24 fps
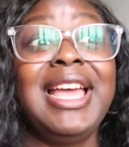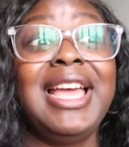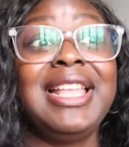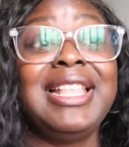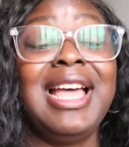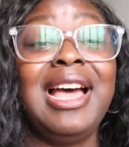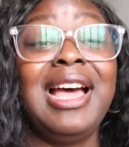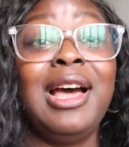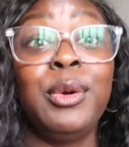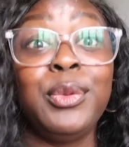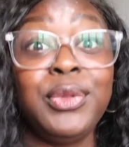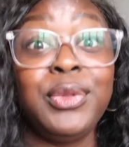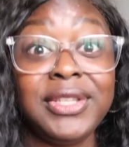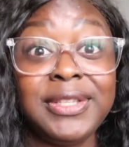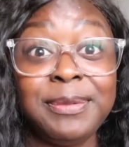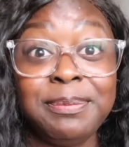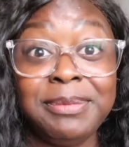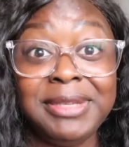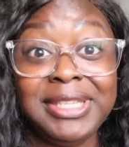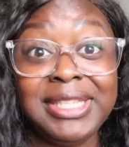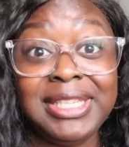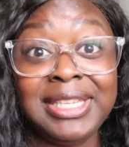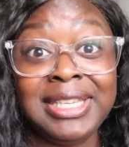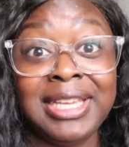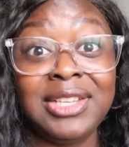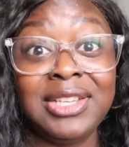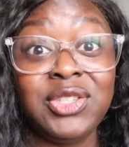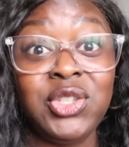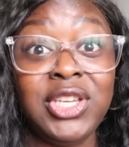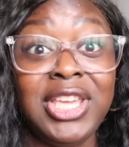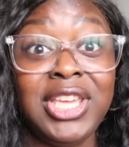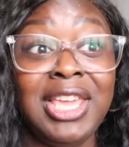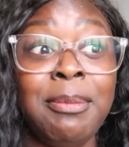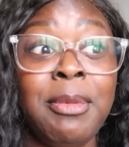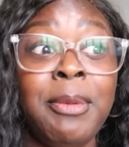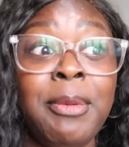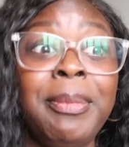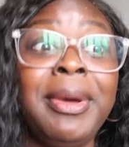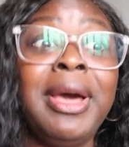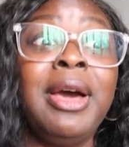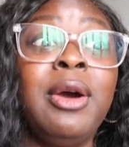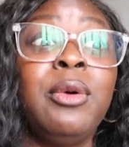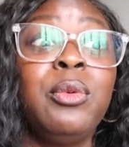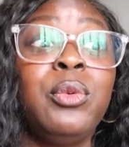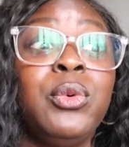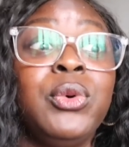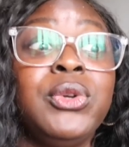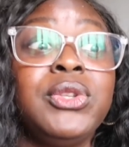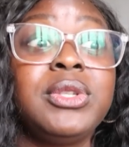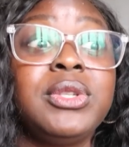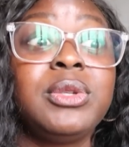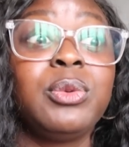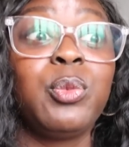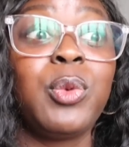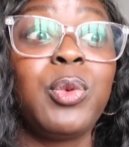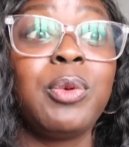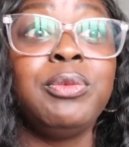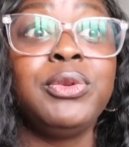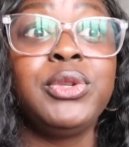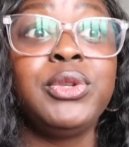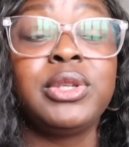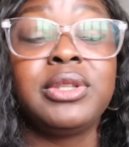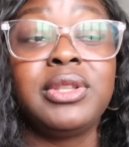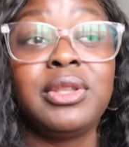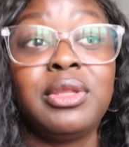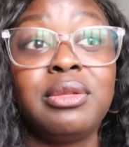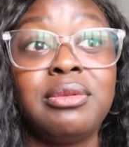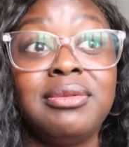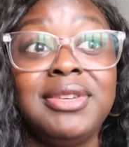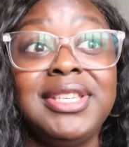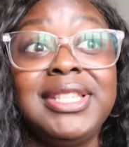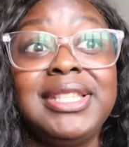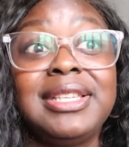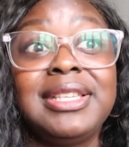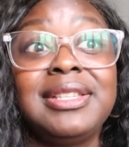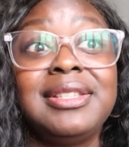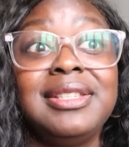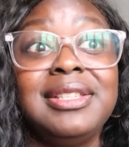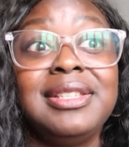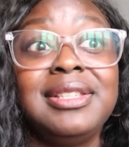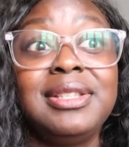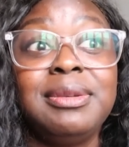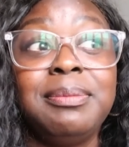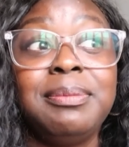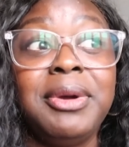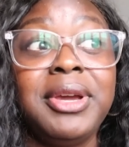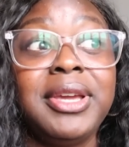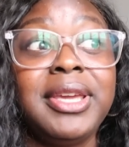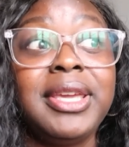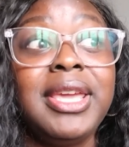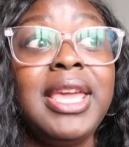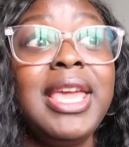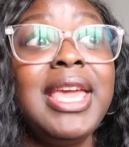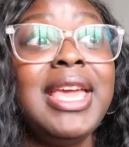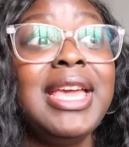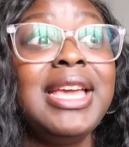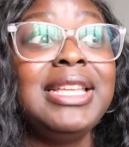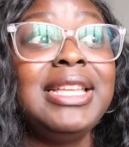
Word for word: And how this meeting actually came about was when we took the 360 to my